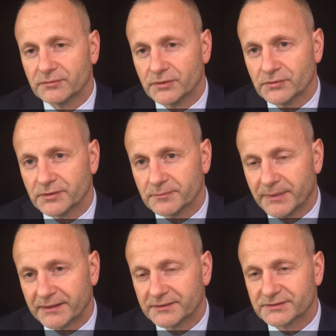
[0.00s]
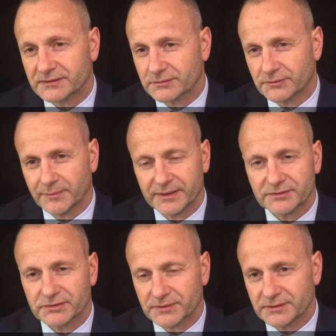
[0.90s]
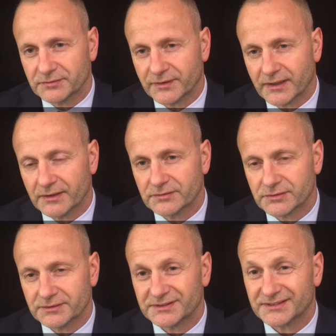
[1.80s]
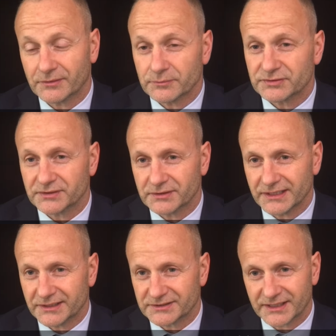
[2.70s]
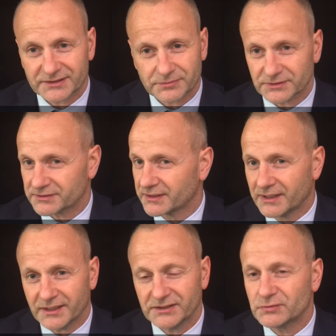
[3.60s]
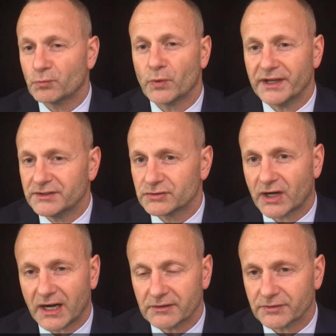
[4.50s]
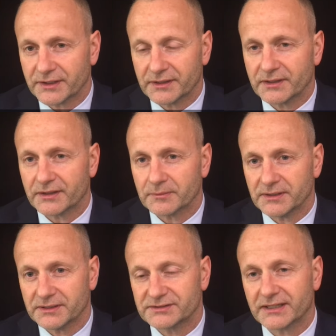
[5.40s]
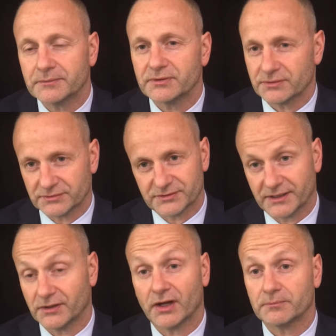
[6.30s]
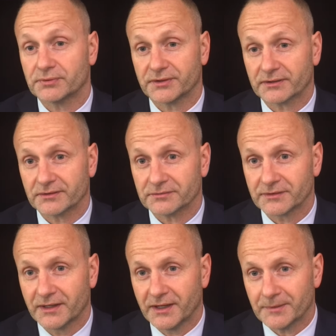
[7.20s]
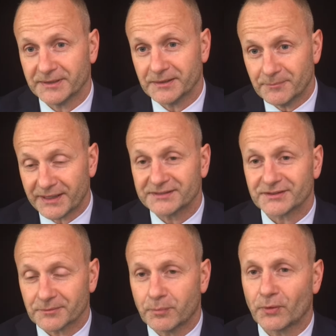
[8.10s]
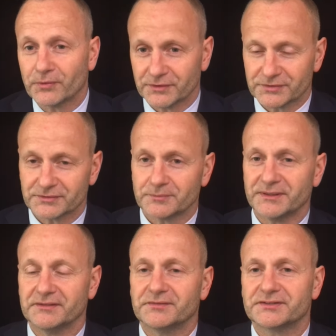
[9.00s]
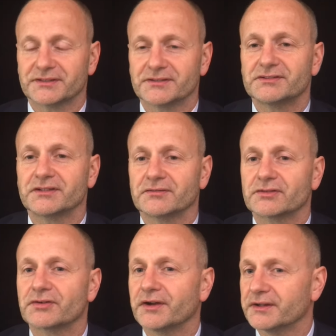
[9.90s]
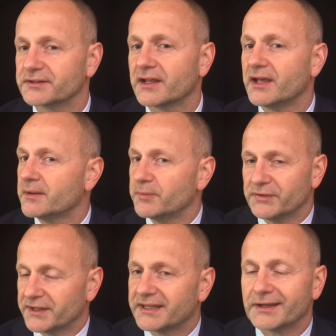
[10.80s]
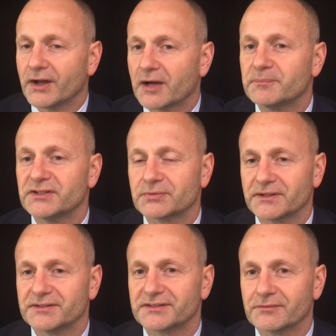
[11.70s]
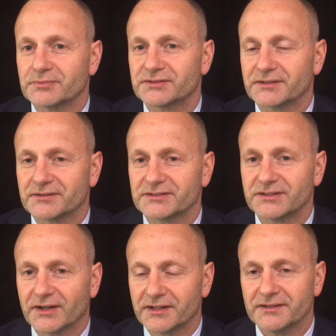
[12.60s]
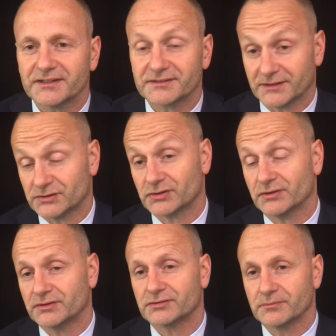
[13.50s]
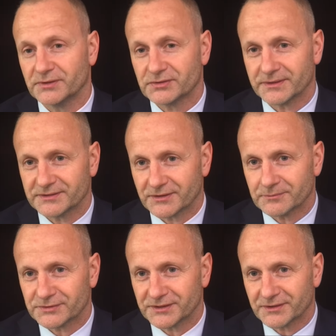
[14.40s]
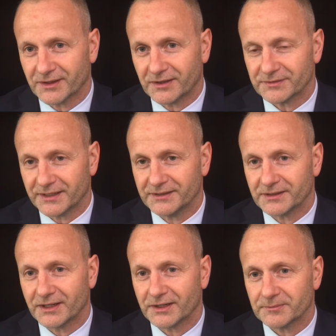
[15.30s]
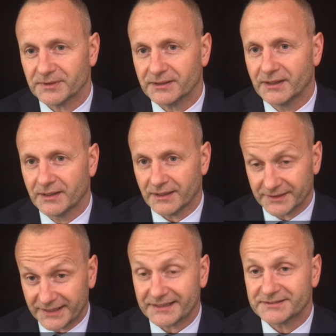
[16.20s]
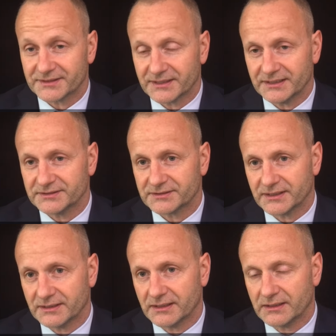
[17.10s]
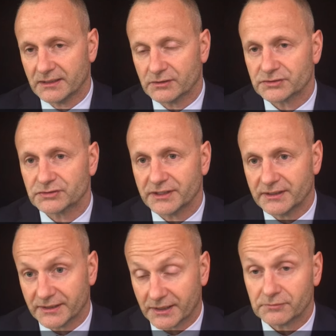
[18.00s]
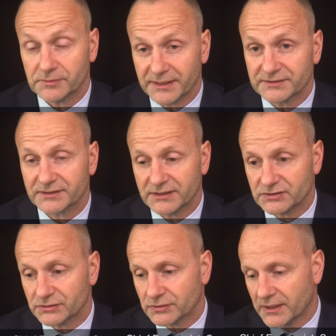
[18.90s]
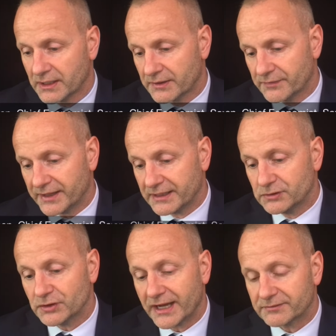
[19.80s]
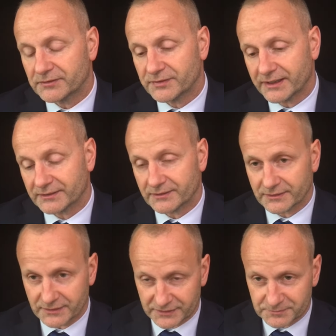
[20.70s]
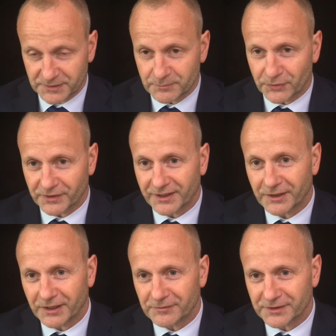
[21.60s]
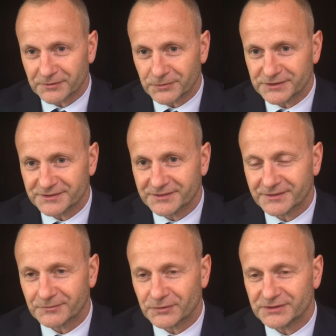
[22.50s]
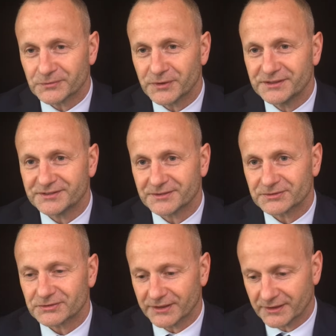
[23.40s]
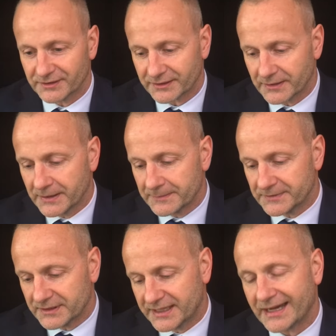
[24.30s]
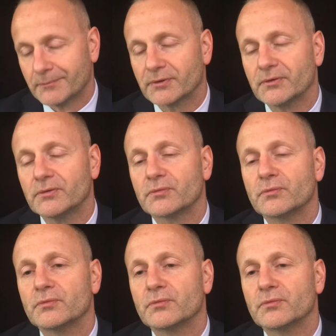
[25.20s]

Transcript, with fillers: of view, the banking sector remains 25–27% of the ASX, which is way too high for any economy, exactly because they are non-productive. I mean, the banks are important in terms of being facilitator of credit, but they cannot be 27% of the stock index, and it certainly shouldn't be 27% of any economy. And that is the case in Australia, and that remains an issue. Then you have the fact that that's been pointing out, I think, in recent weeks in Australia, that the capital